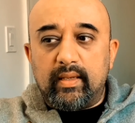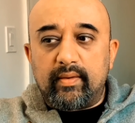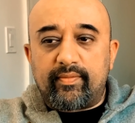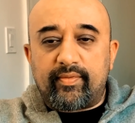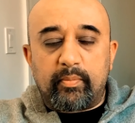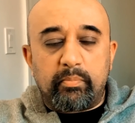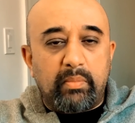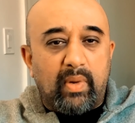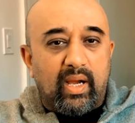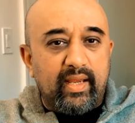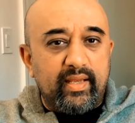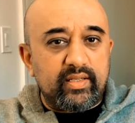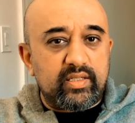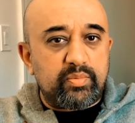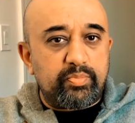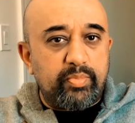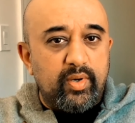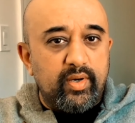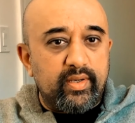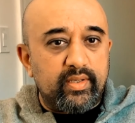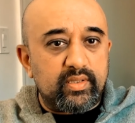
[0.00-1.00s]
From my
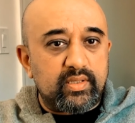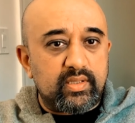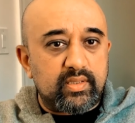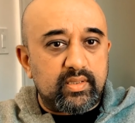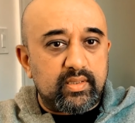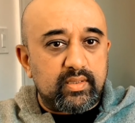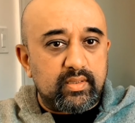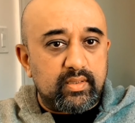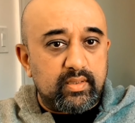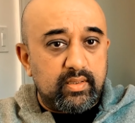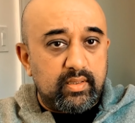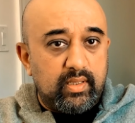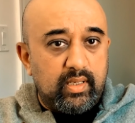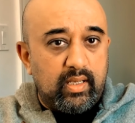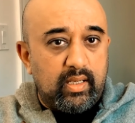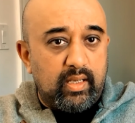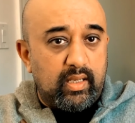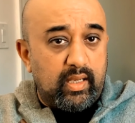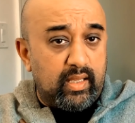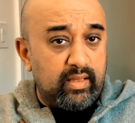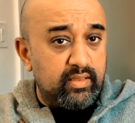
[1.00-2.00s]
experience,
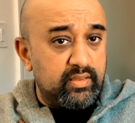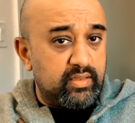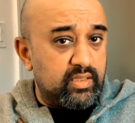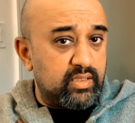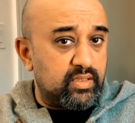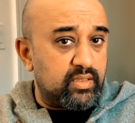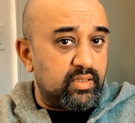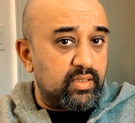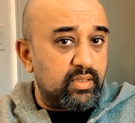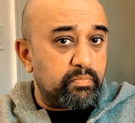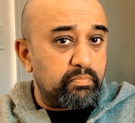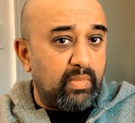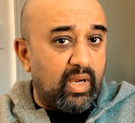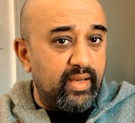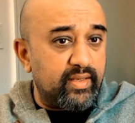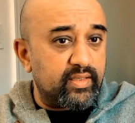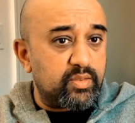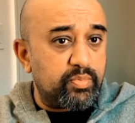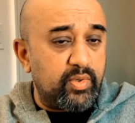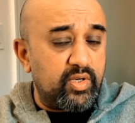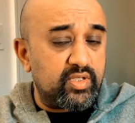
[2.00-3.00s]
and this is my
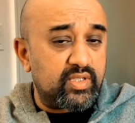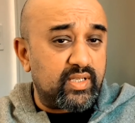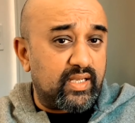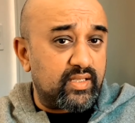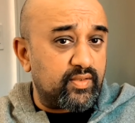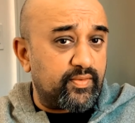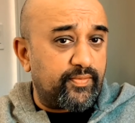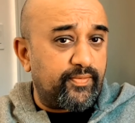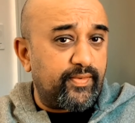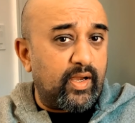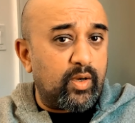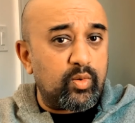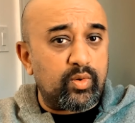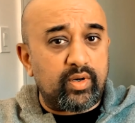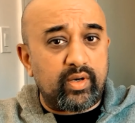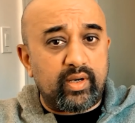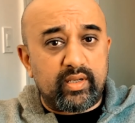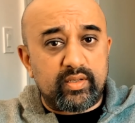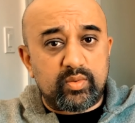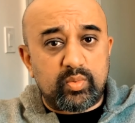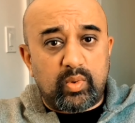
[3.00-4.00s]
experience as a
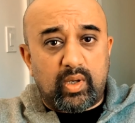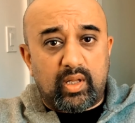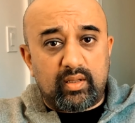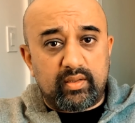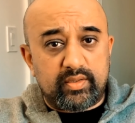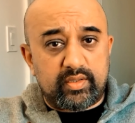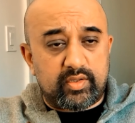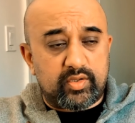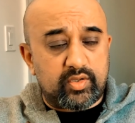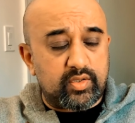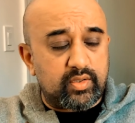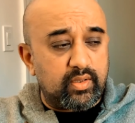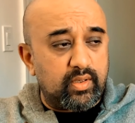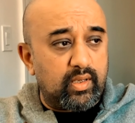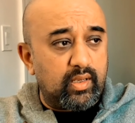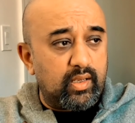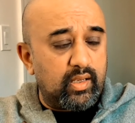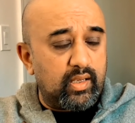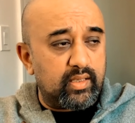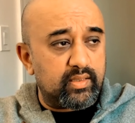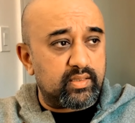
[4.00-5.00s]
founder as well as,
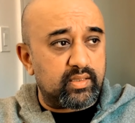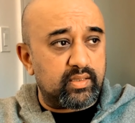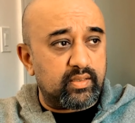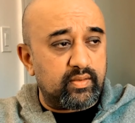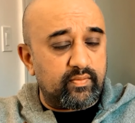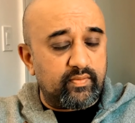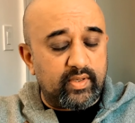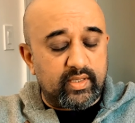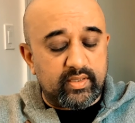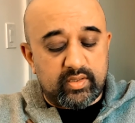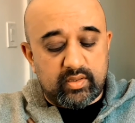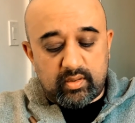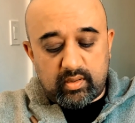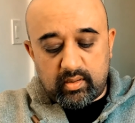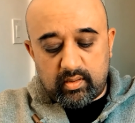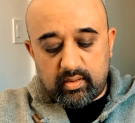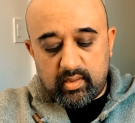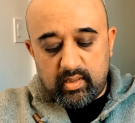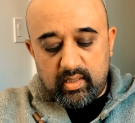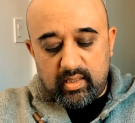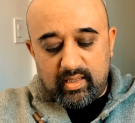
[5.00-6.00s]
as an
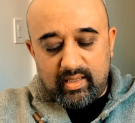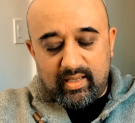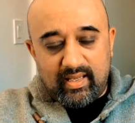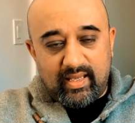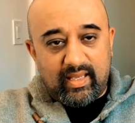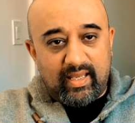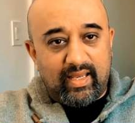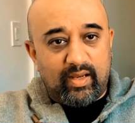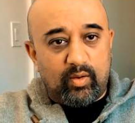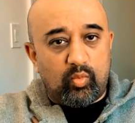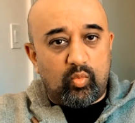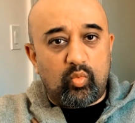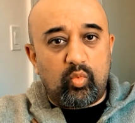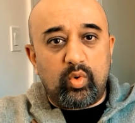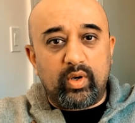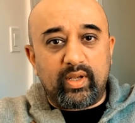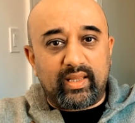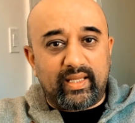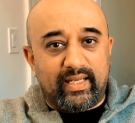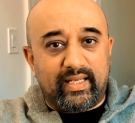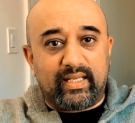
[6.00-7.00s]
investor, it
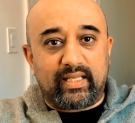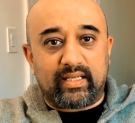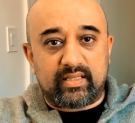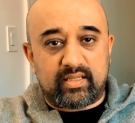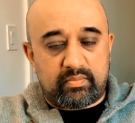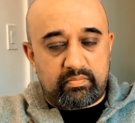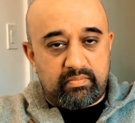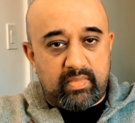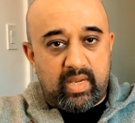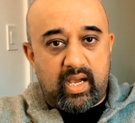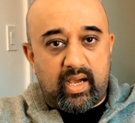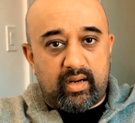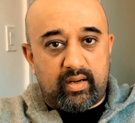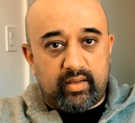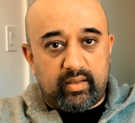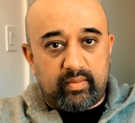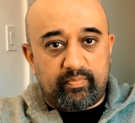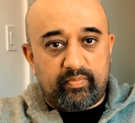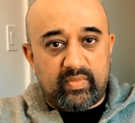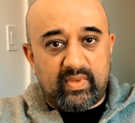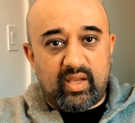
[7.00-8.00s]
really doesn't
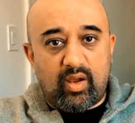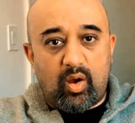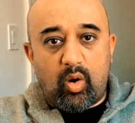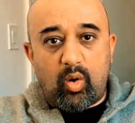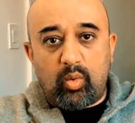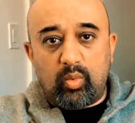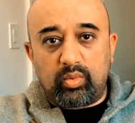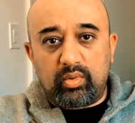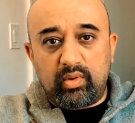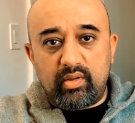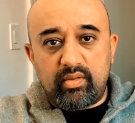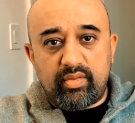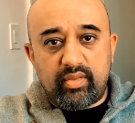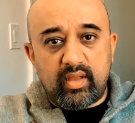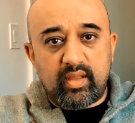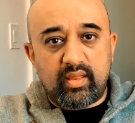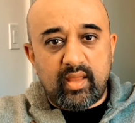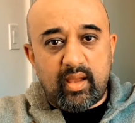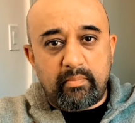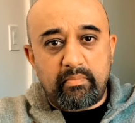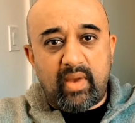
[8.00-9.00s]
matter. The only
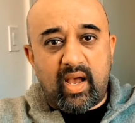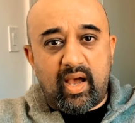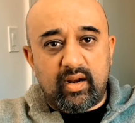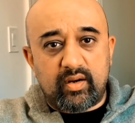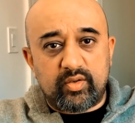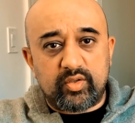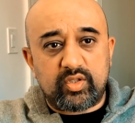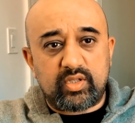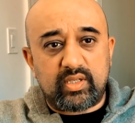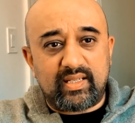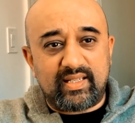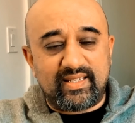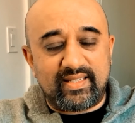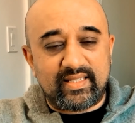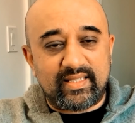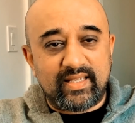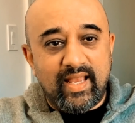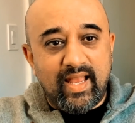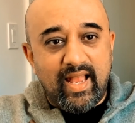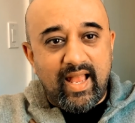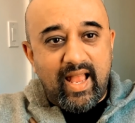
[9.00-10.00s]
thing that matters
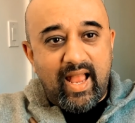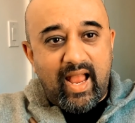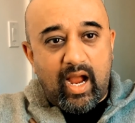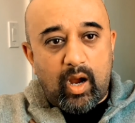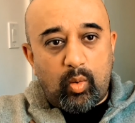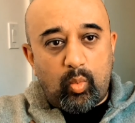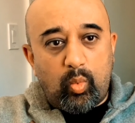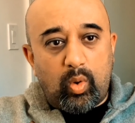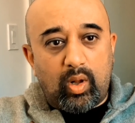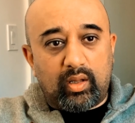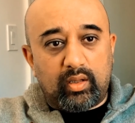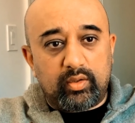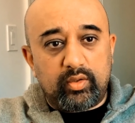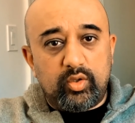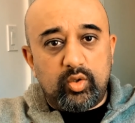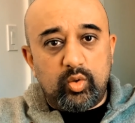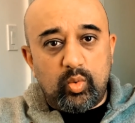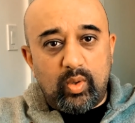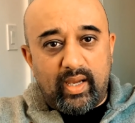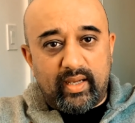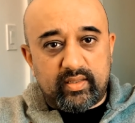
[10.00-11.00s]
is how well
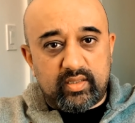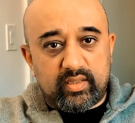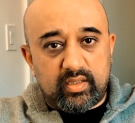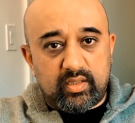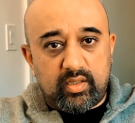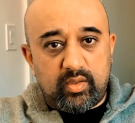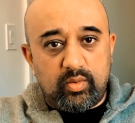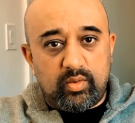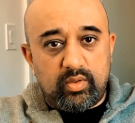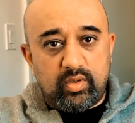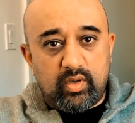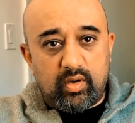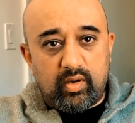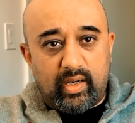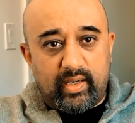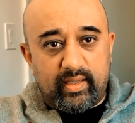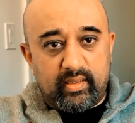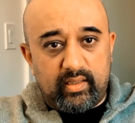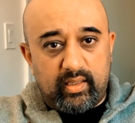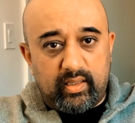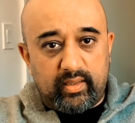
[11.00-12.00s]
you execute your
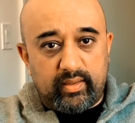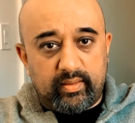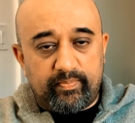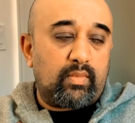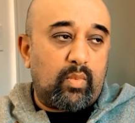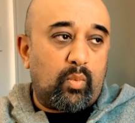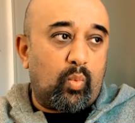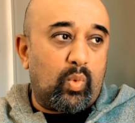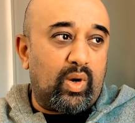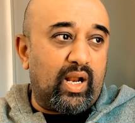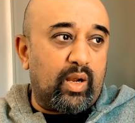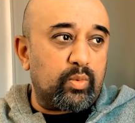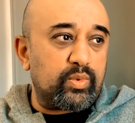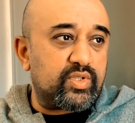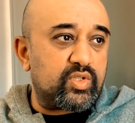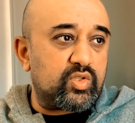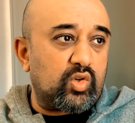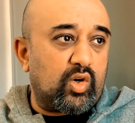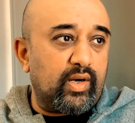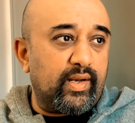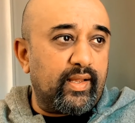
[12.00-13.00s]
idea. When I was
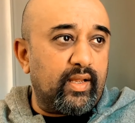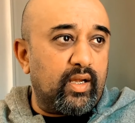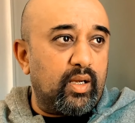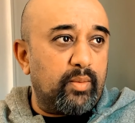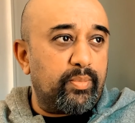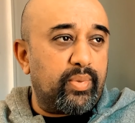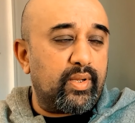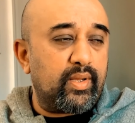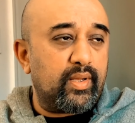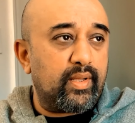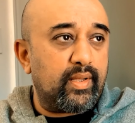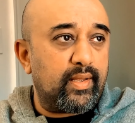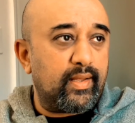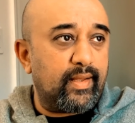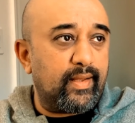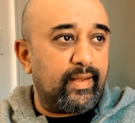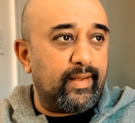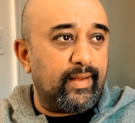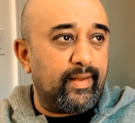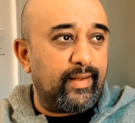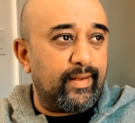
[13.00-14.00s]
starting up
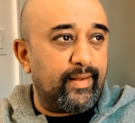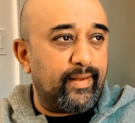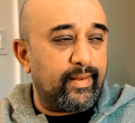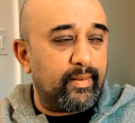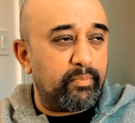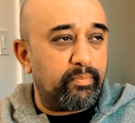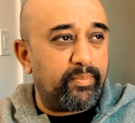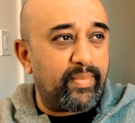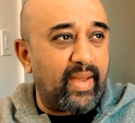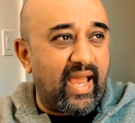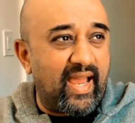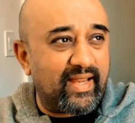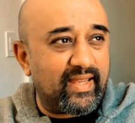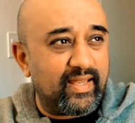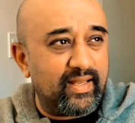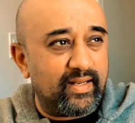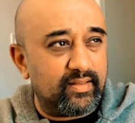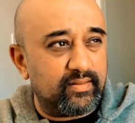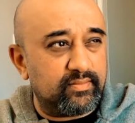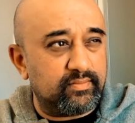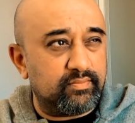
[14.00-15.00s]
uh, back
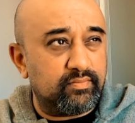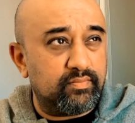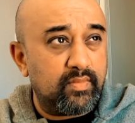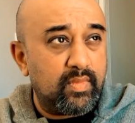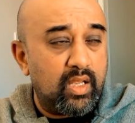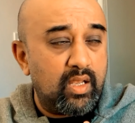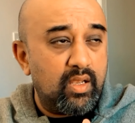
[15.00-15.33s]
in